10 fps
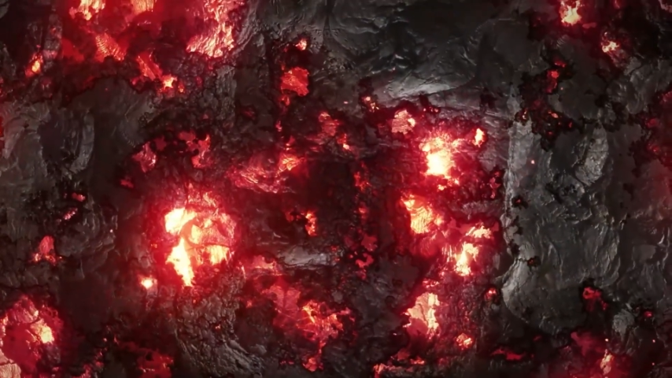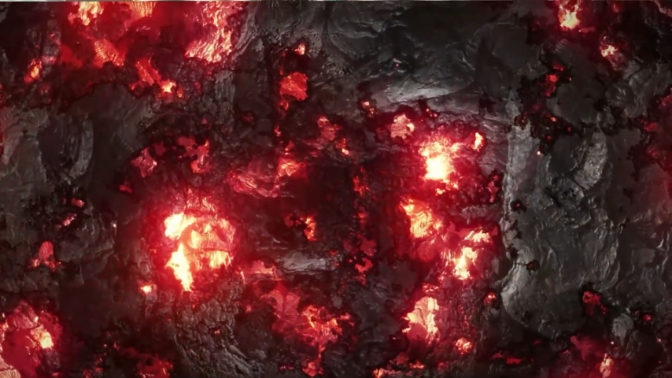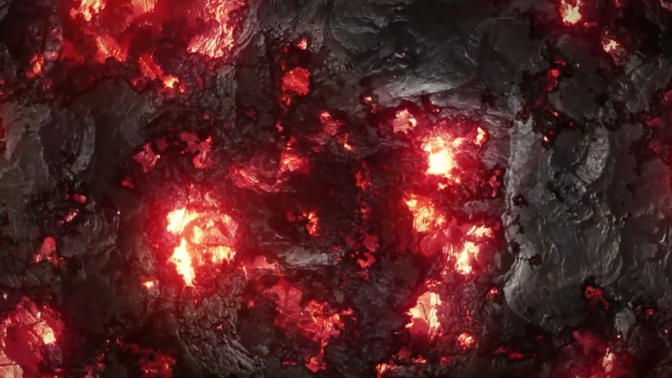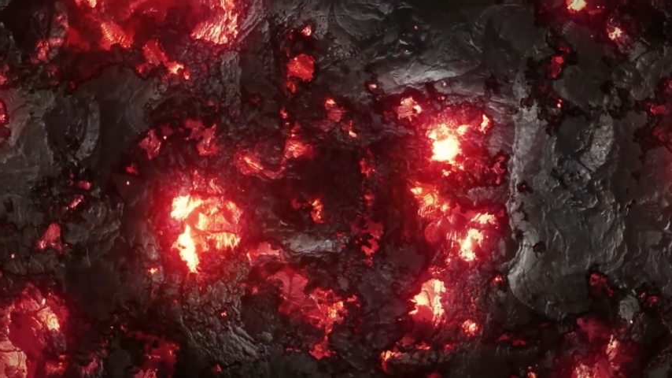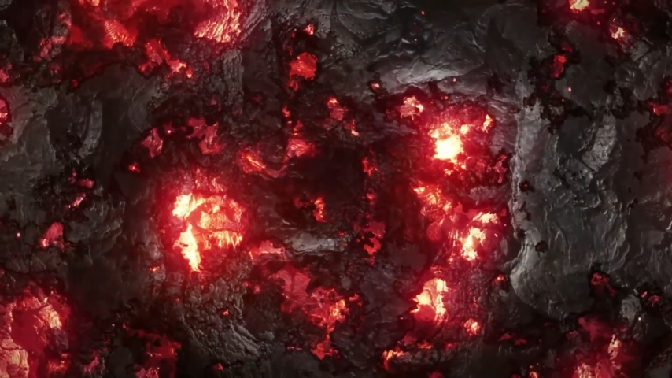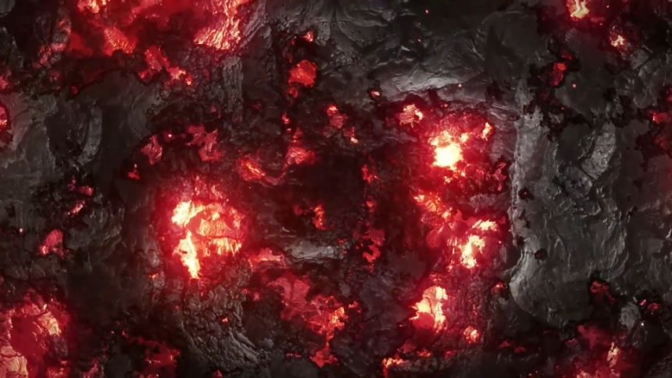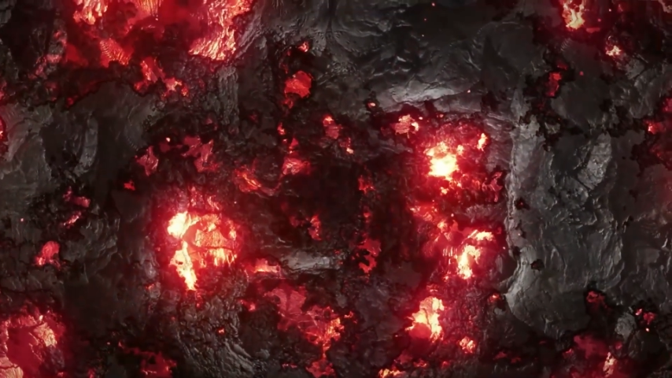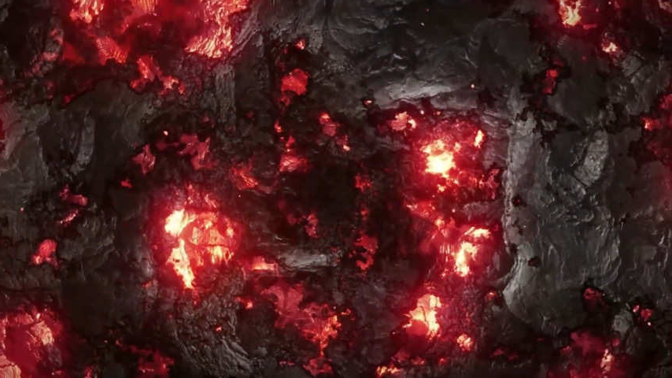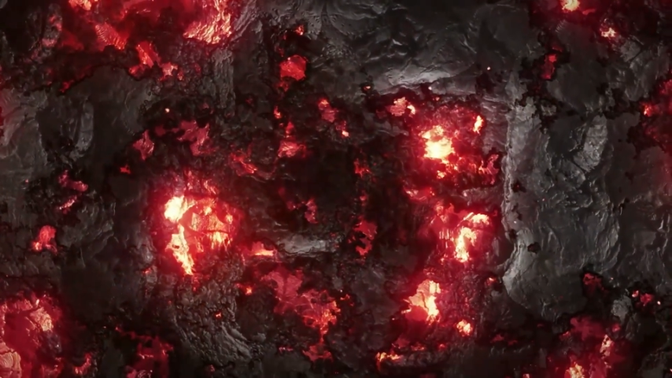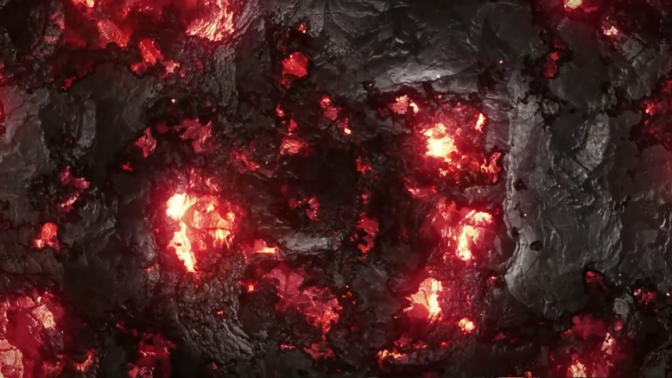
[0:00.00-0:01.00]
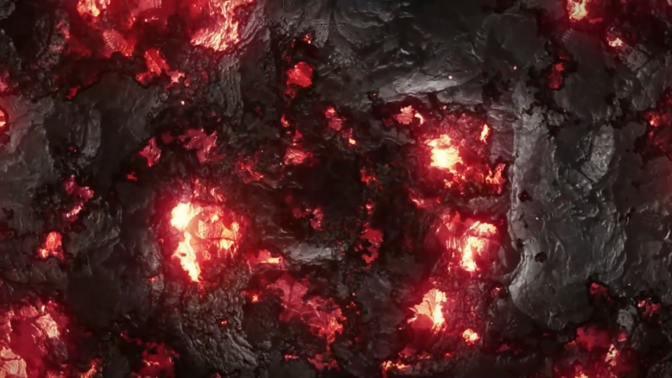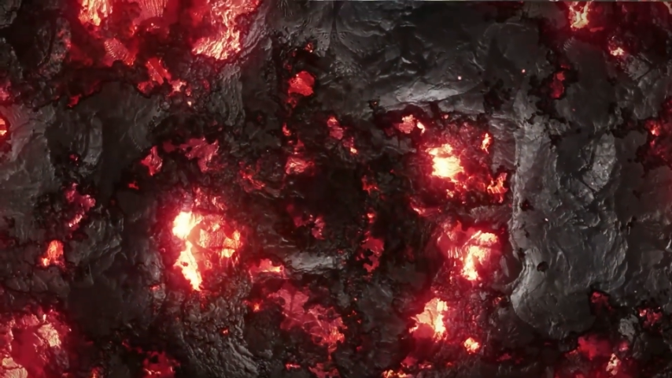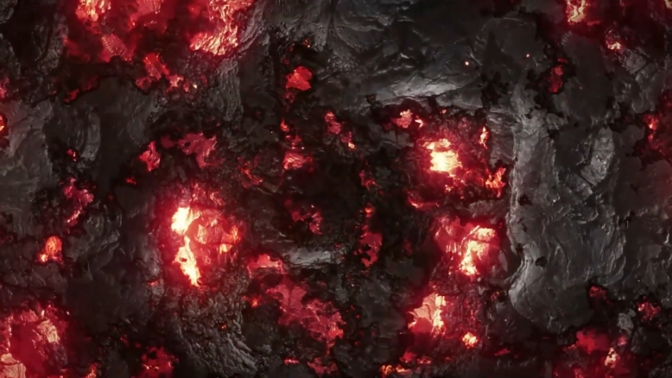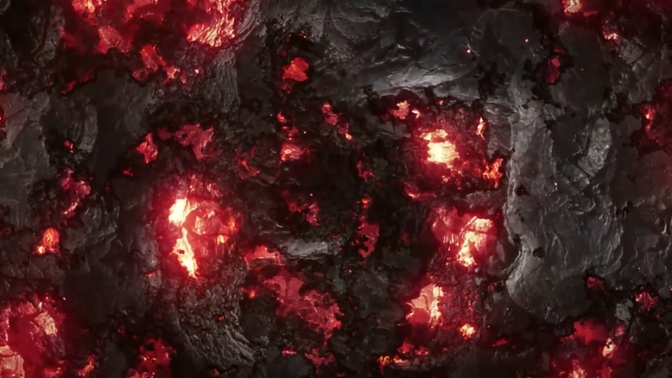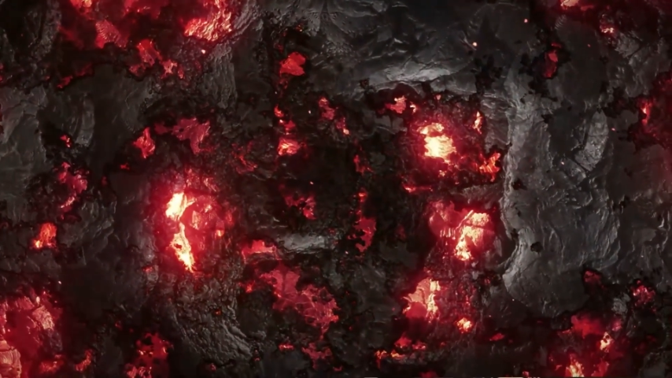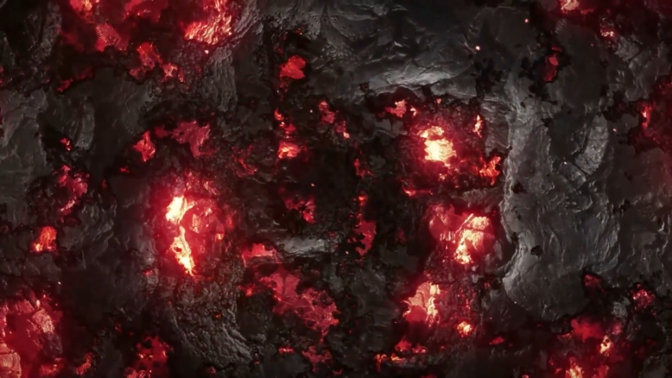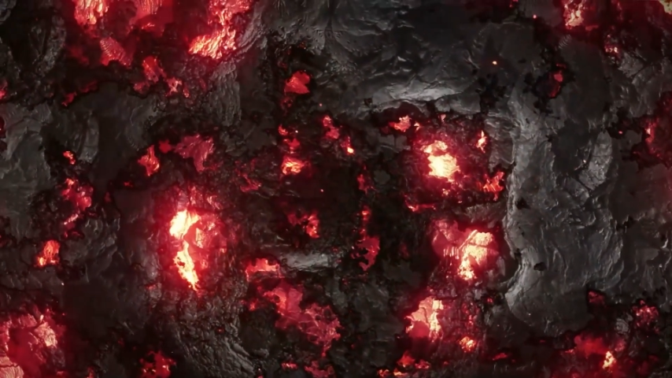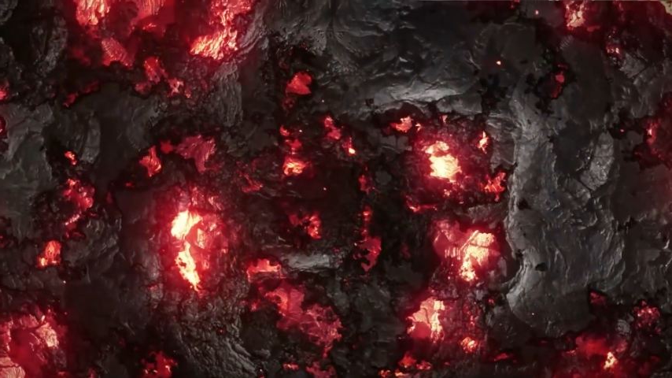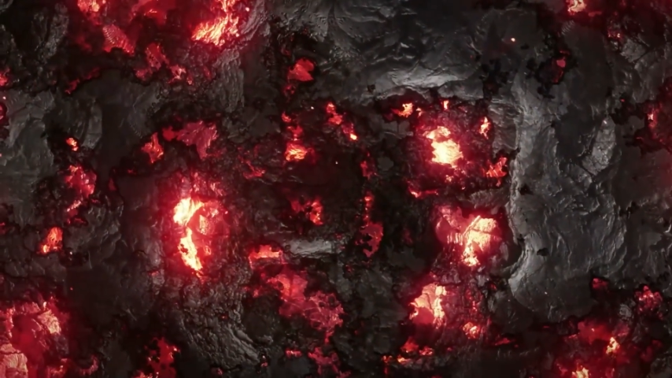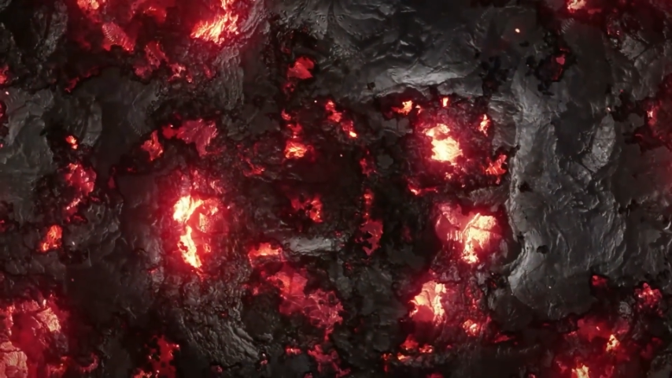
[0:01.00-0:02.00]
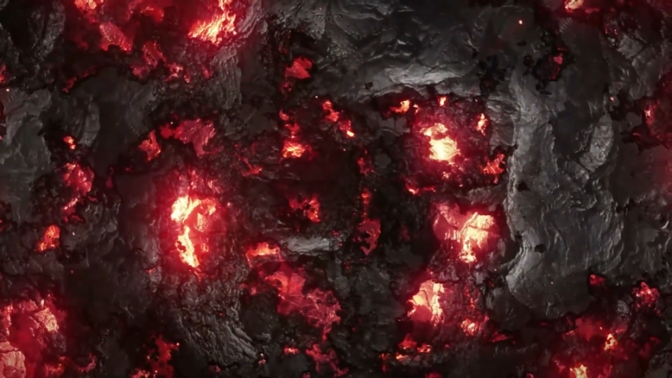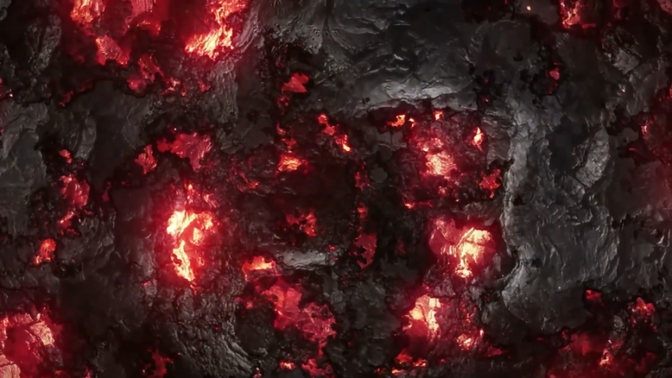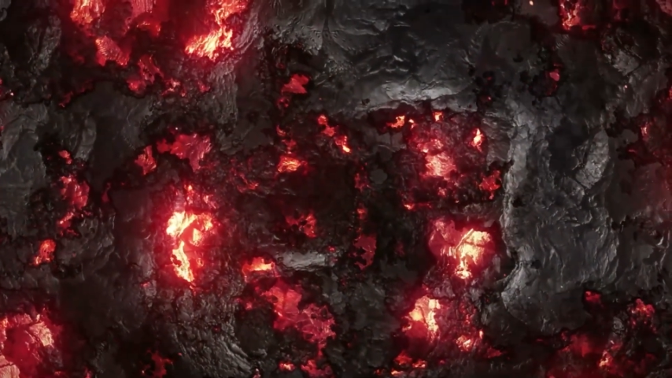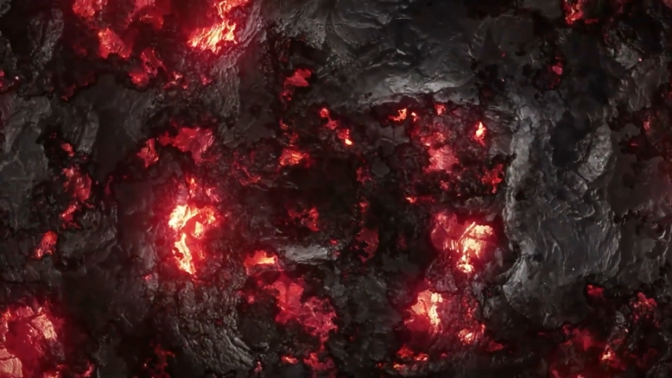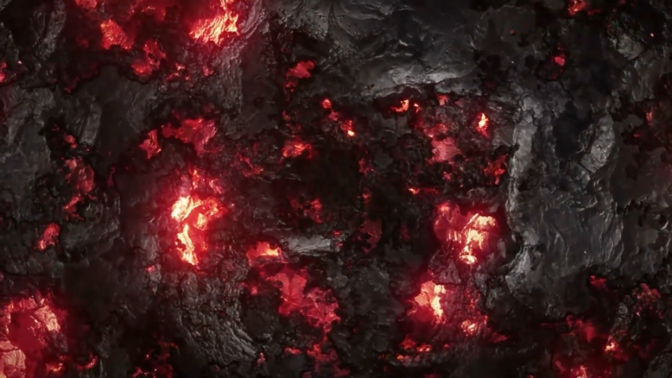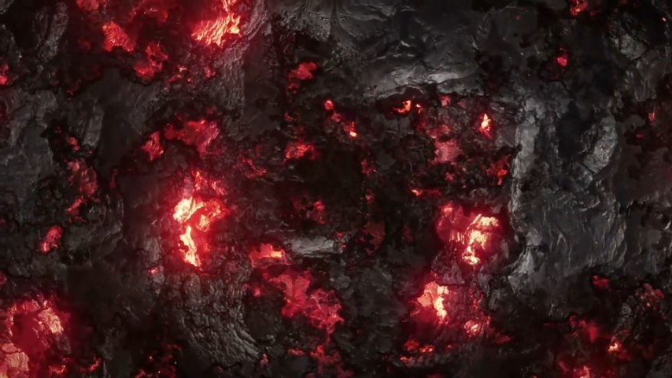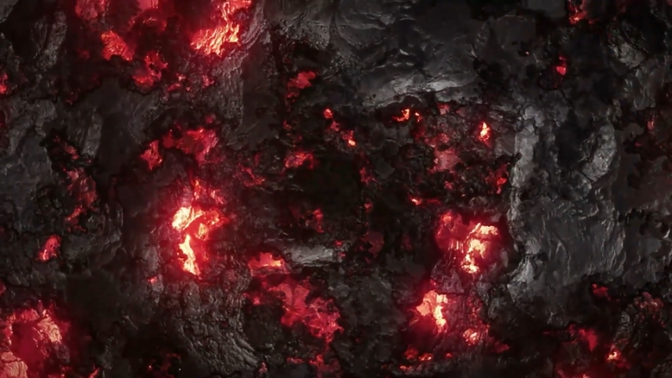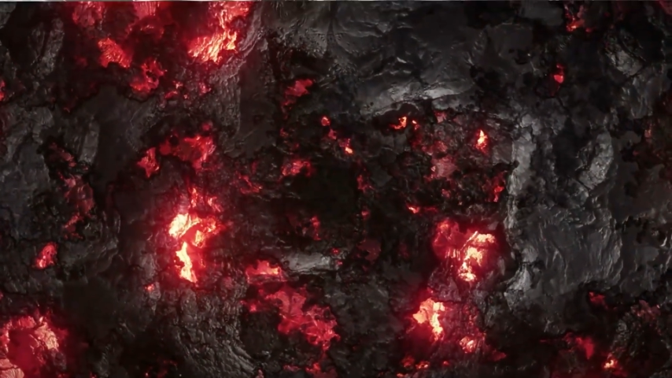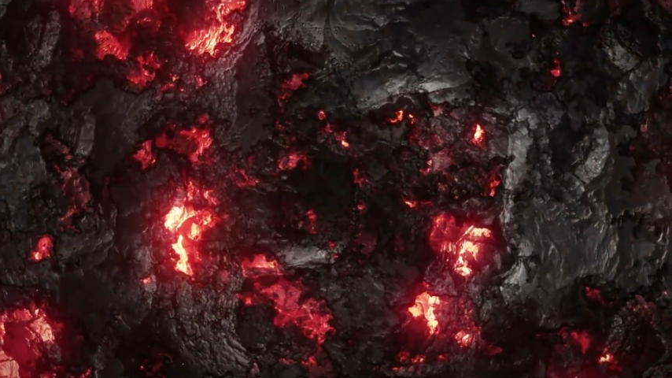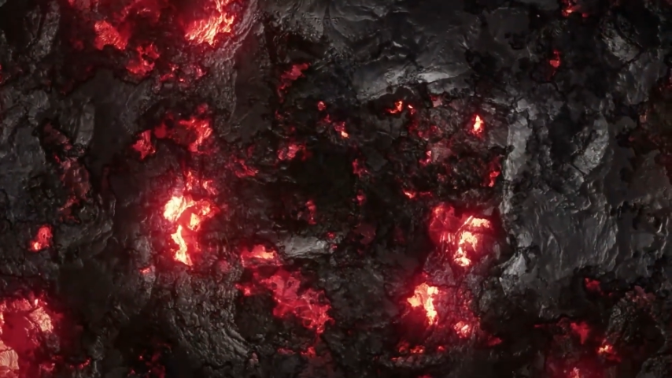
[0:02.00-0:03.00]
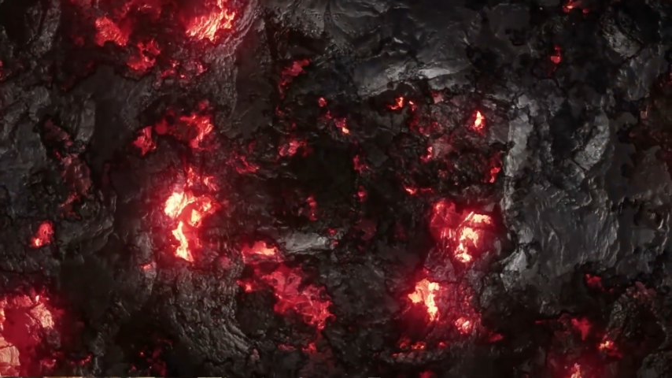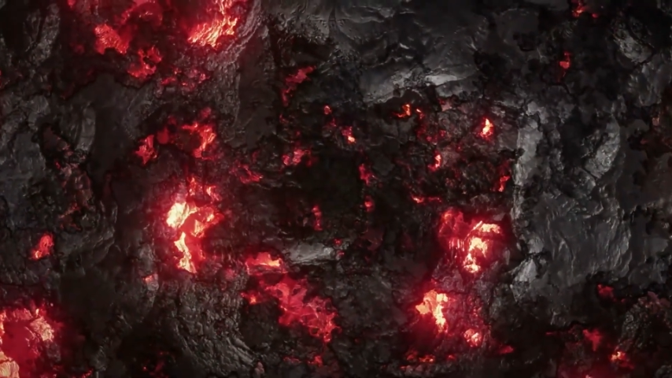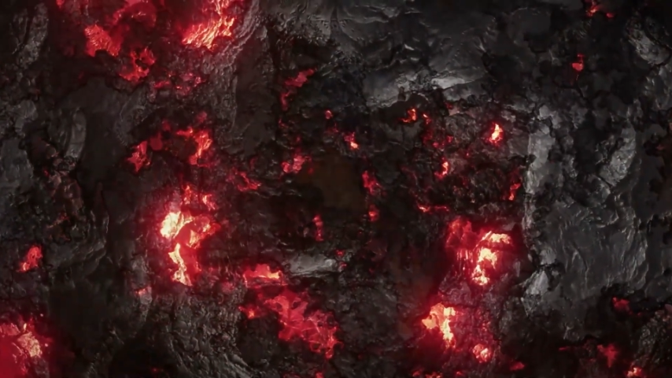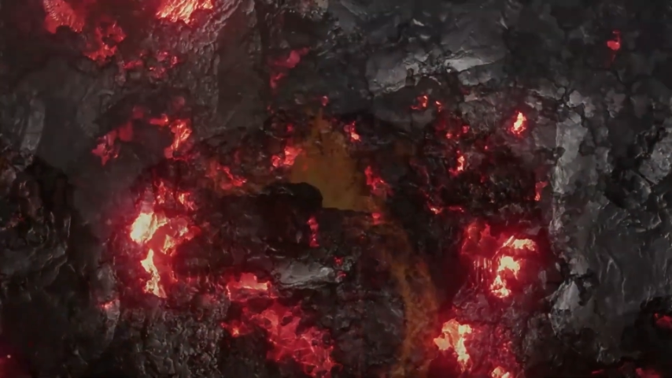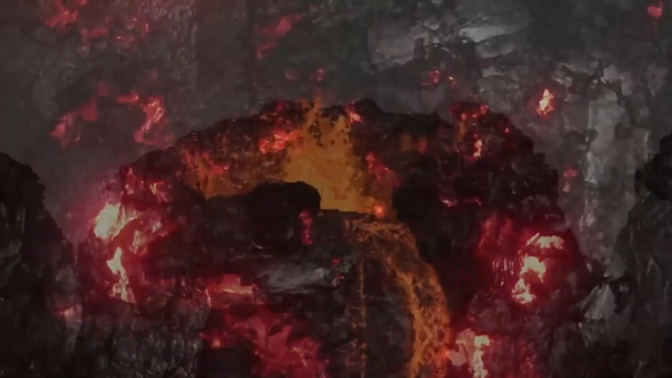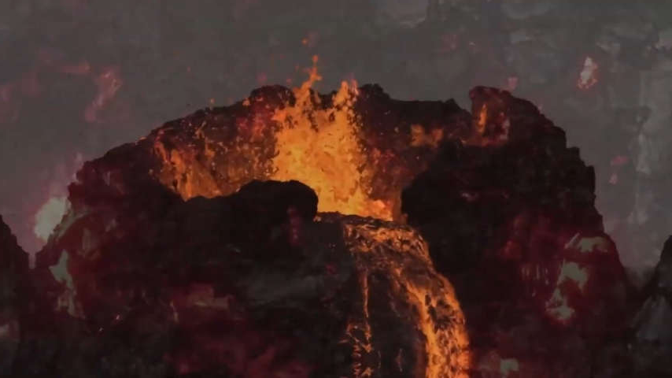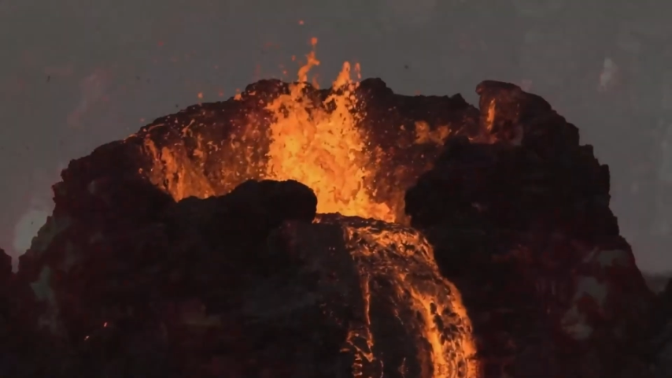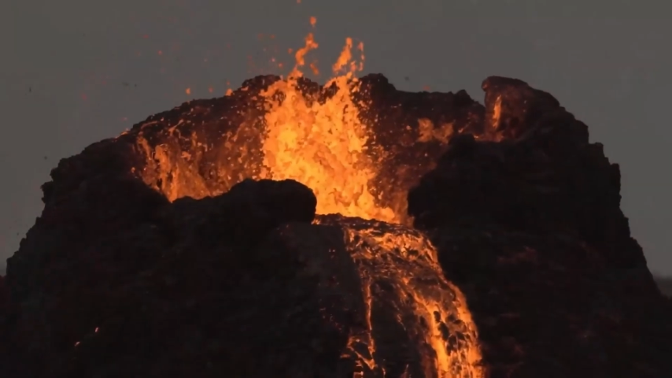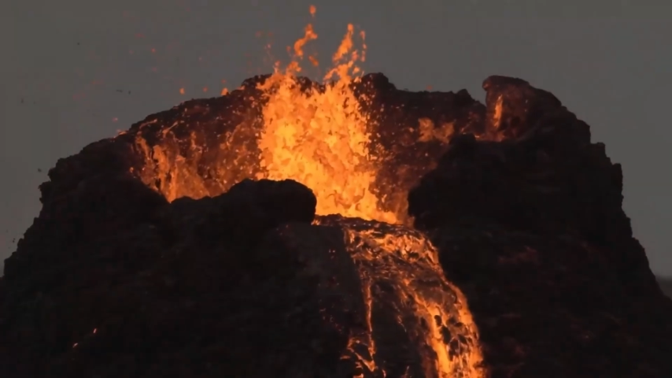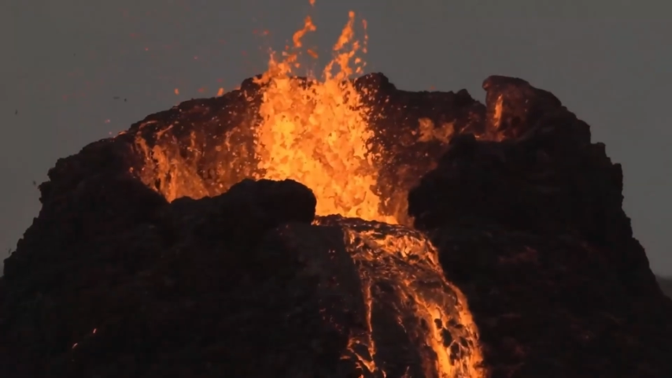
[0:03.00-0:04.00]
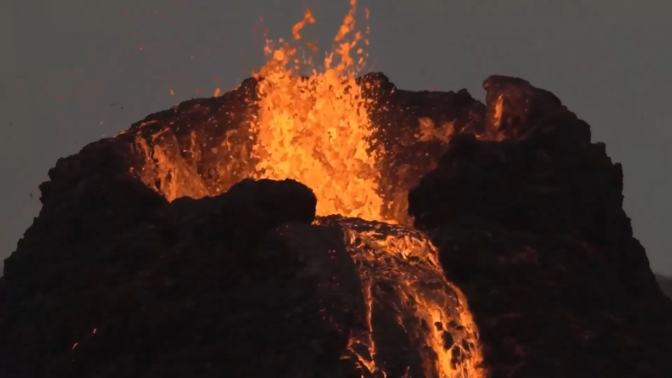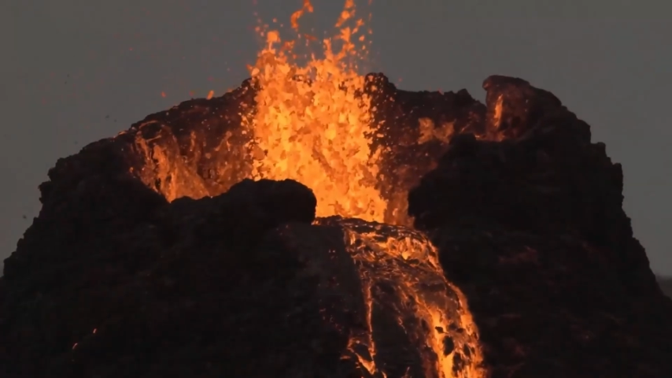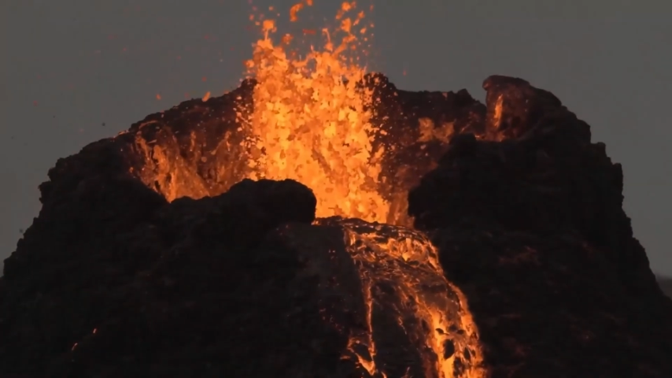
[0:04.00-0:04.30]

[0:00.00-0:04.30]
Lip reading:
[unreadable: no face in view]